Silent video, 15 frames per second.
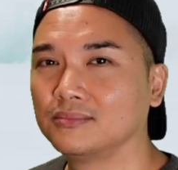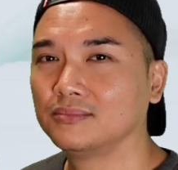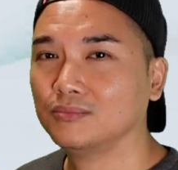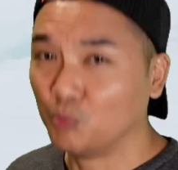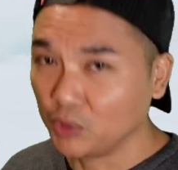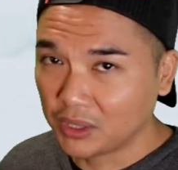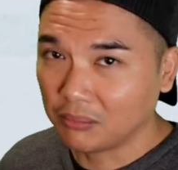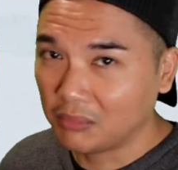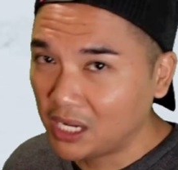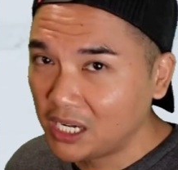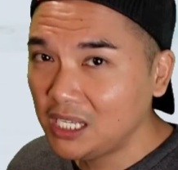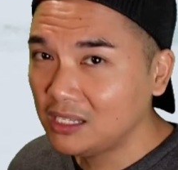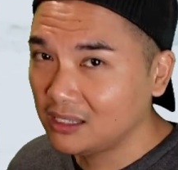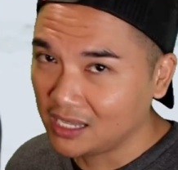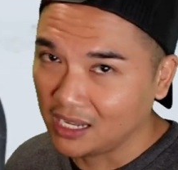with the
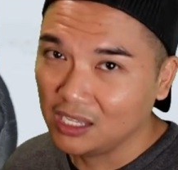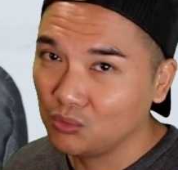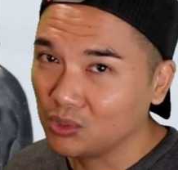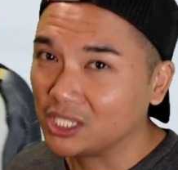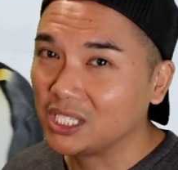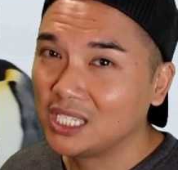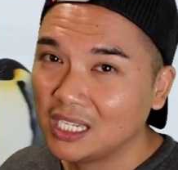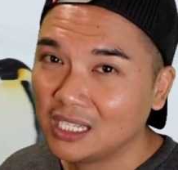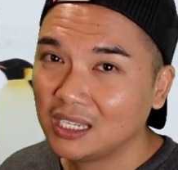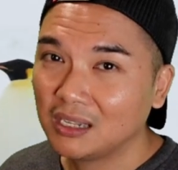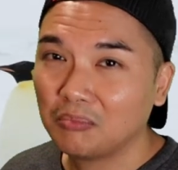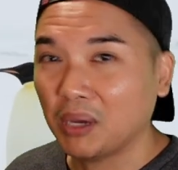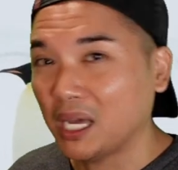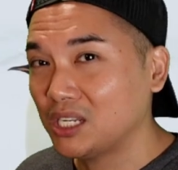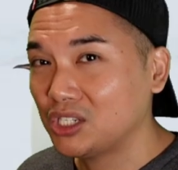money that he was stealing,
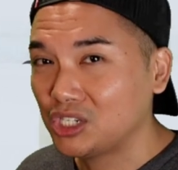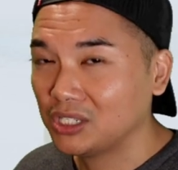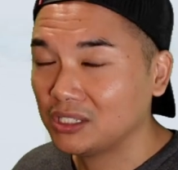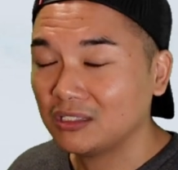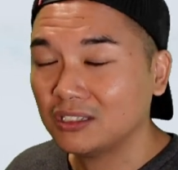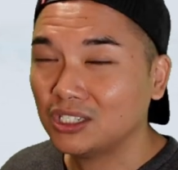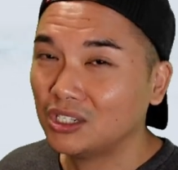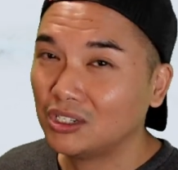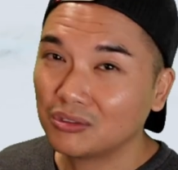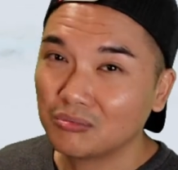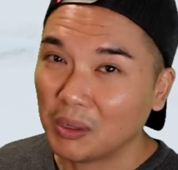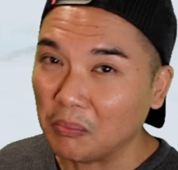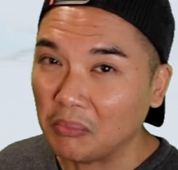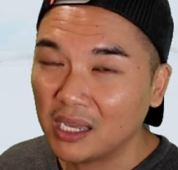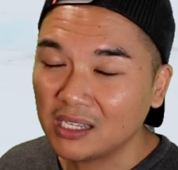pensions, you know,
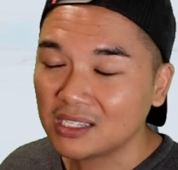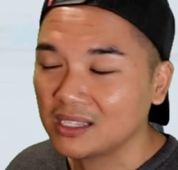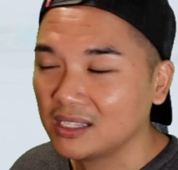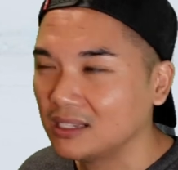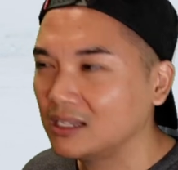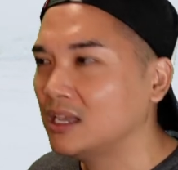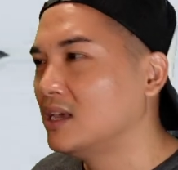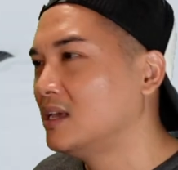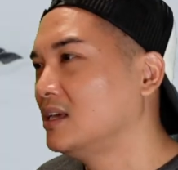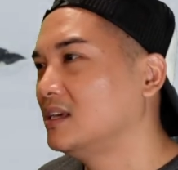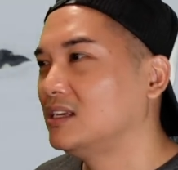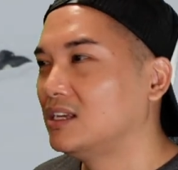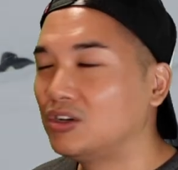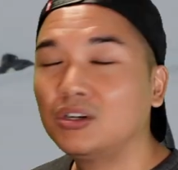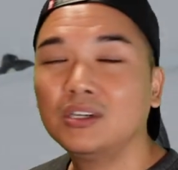embezzling,
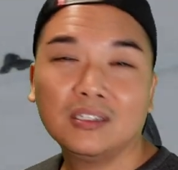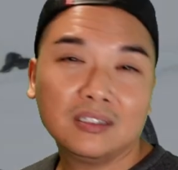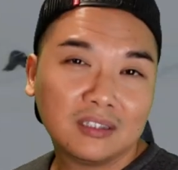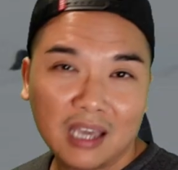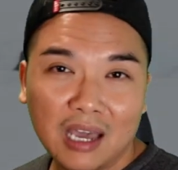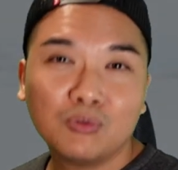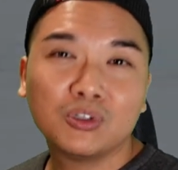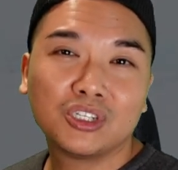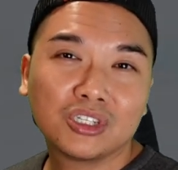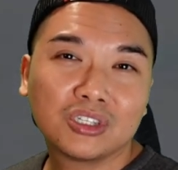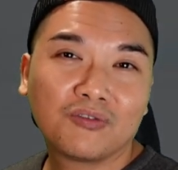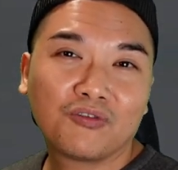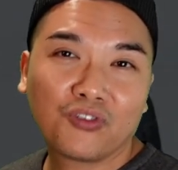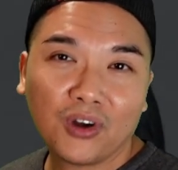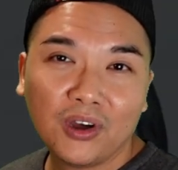you know, that was just a
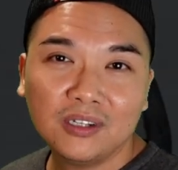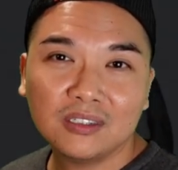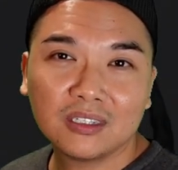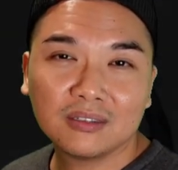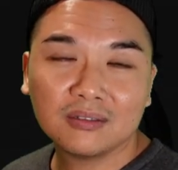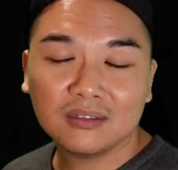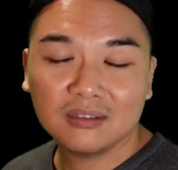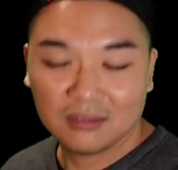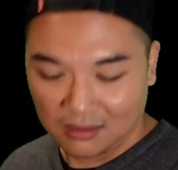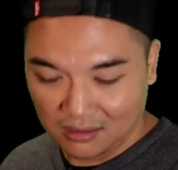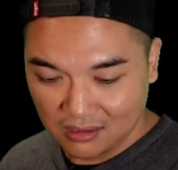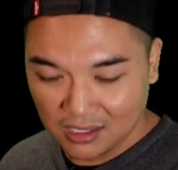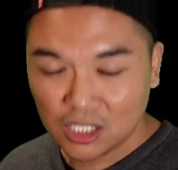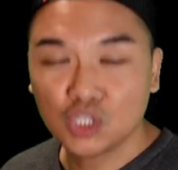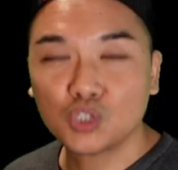front.
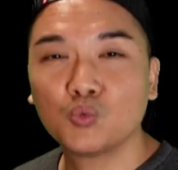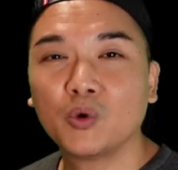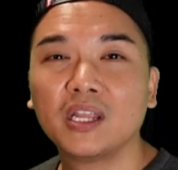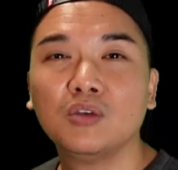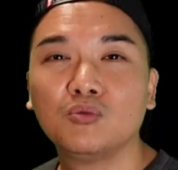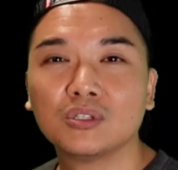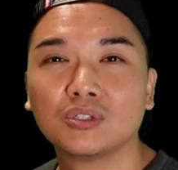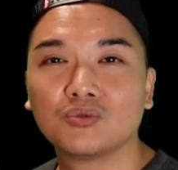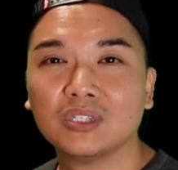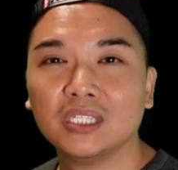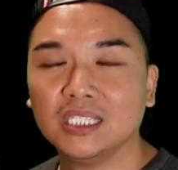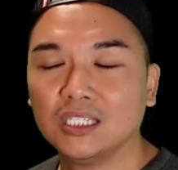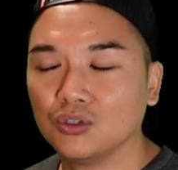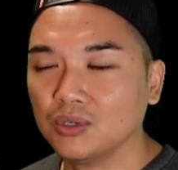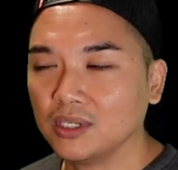This is what he was really
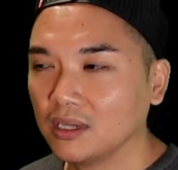doing.